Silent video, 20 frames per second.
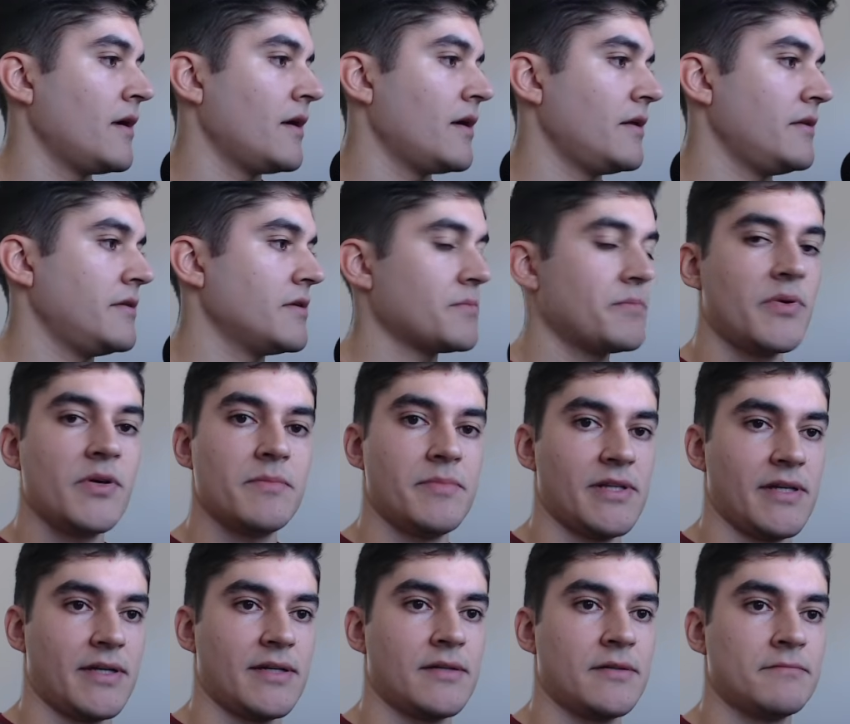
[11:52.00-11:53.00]
They're
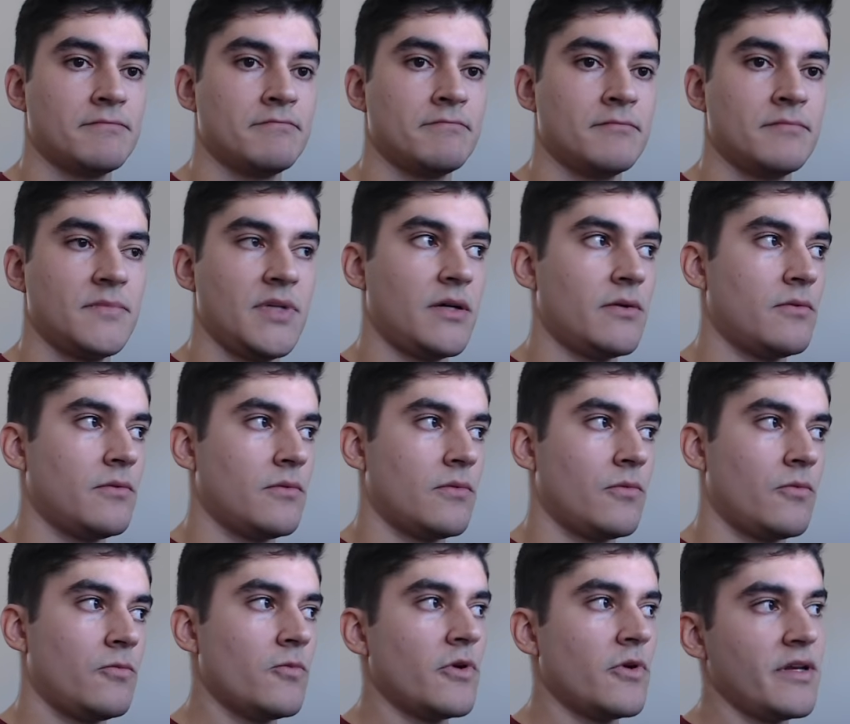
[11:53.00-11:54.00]
public. Now,
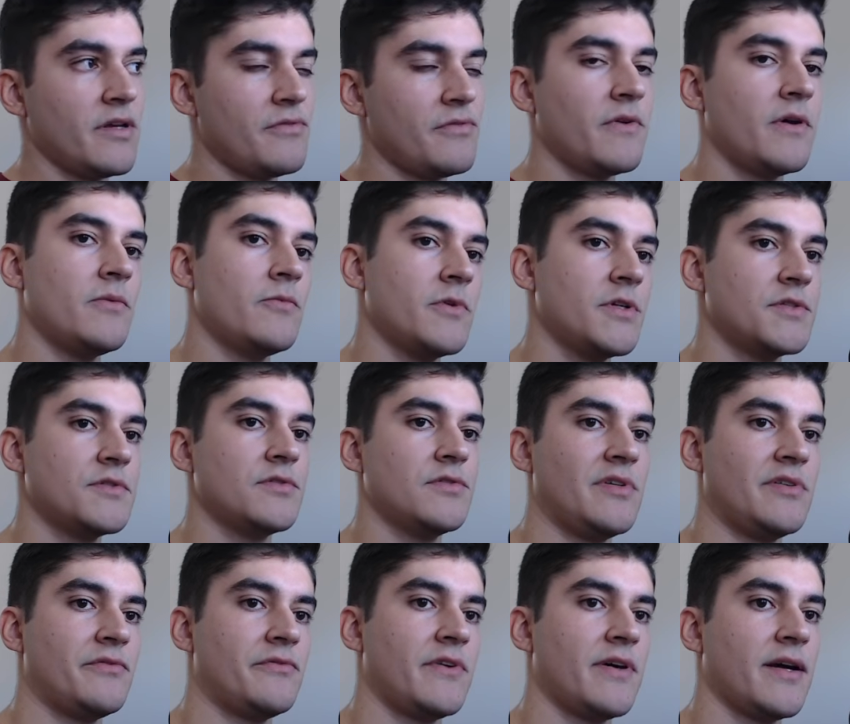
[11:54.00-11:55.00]
what if I want to
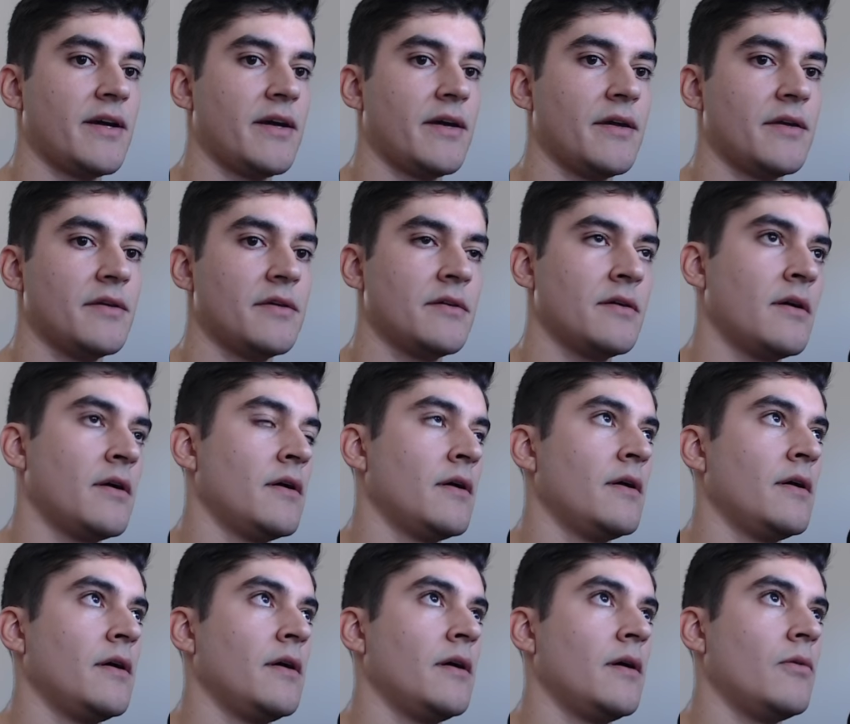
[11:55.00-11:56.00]
define
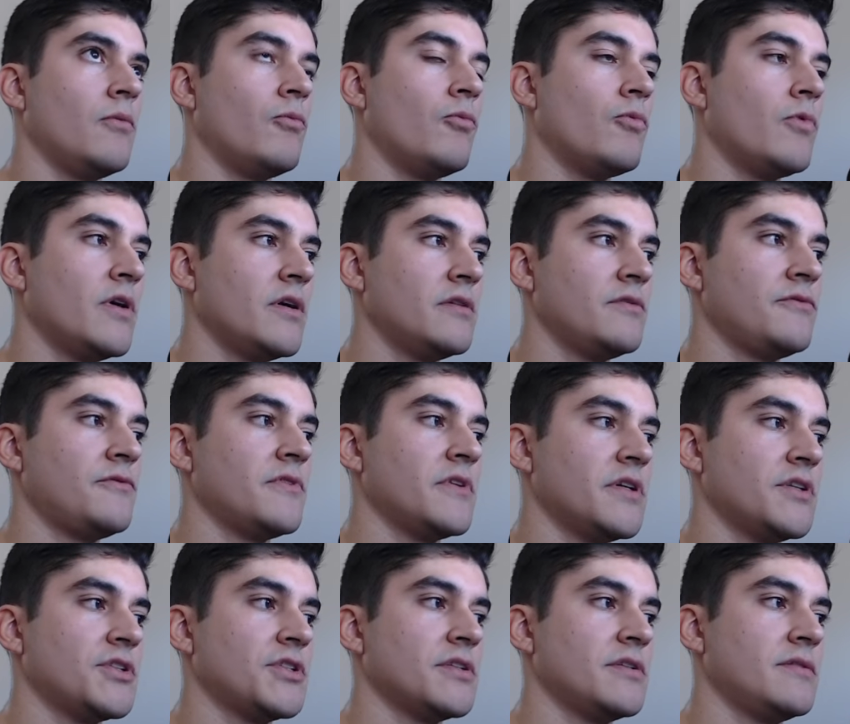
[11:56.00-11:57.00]
one
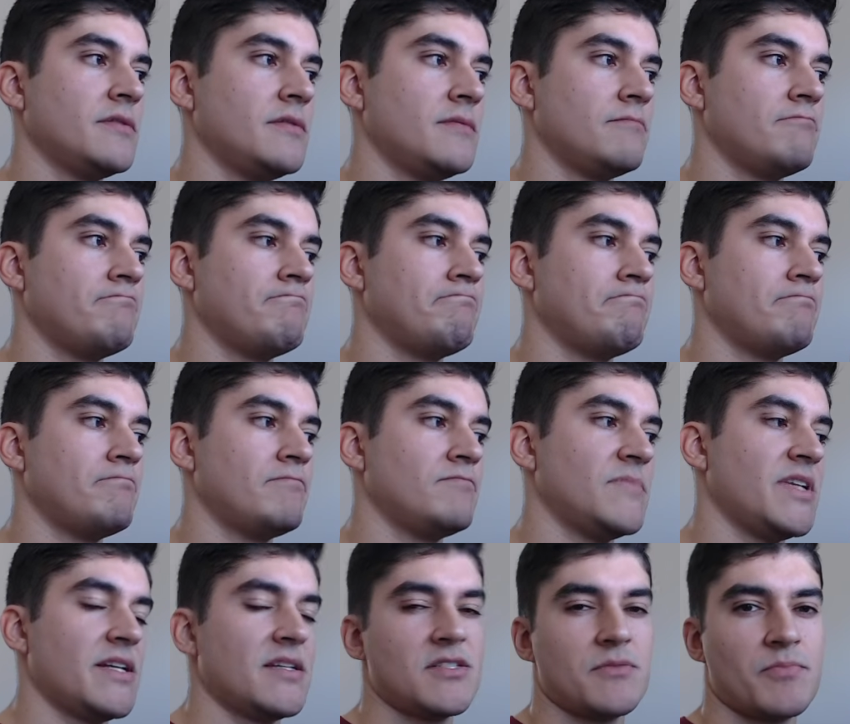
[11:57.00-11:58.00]
function
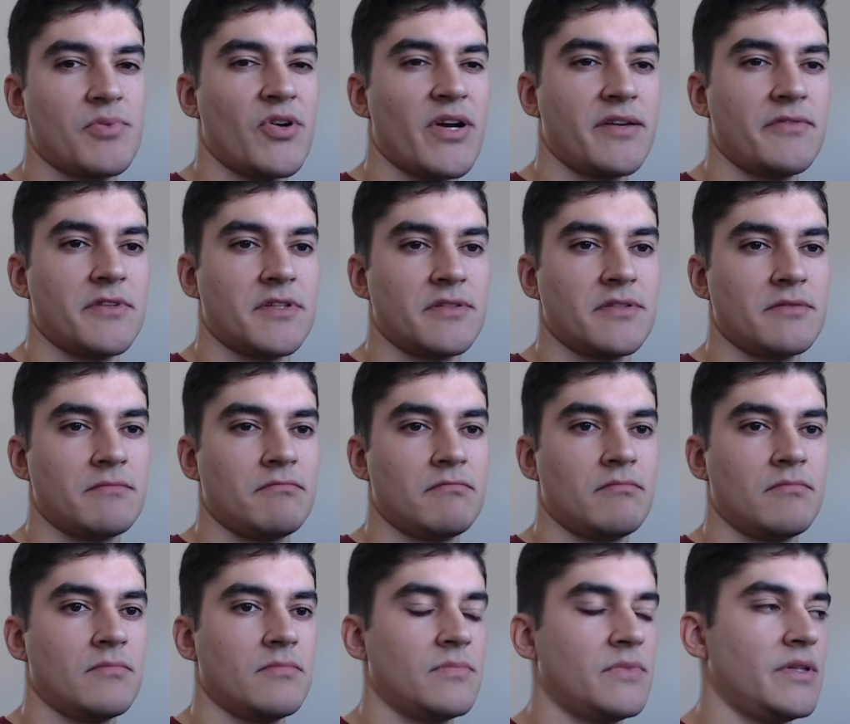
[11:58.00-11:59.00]
that is private,
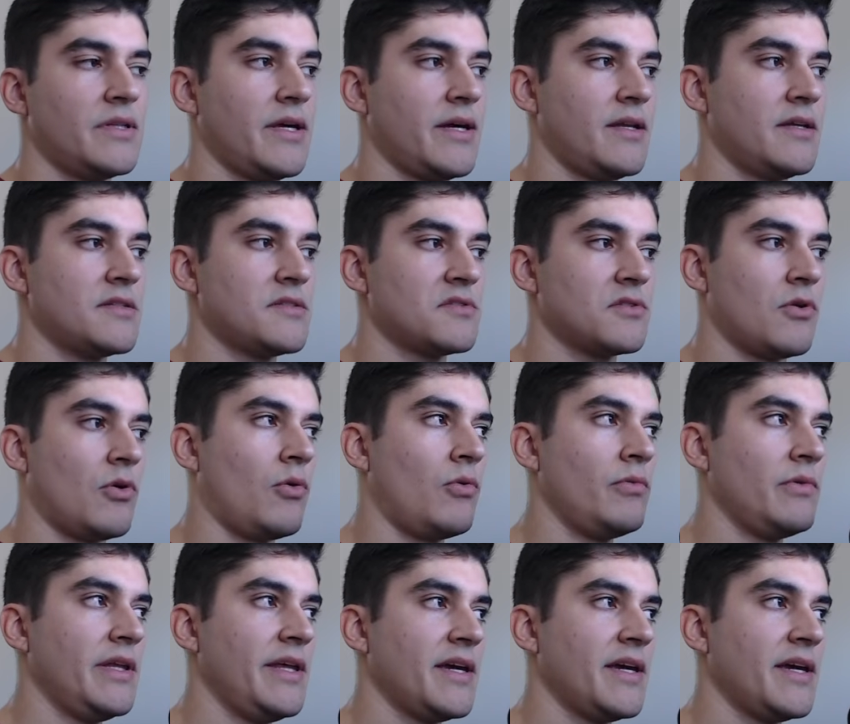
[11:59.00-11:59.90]
that is only